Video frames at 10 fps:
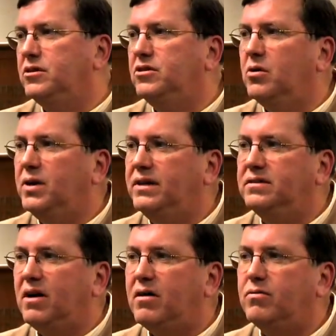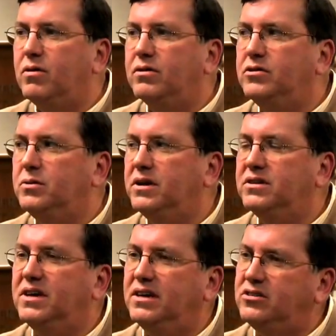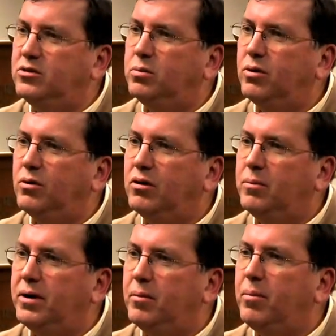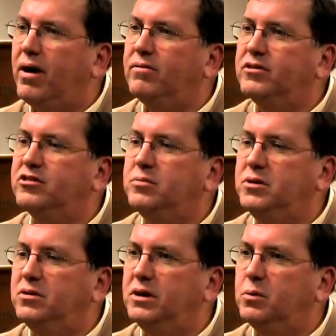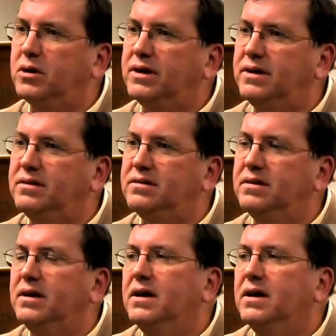to donate software to an educational program in an impoverished community where kids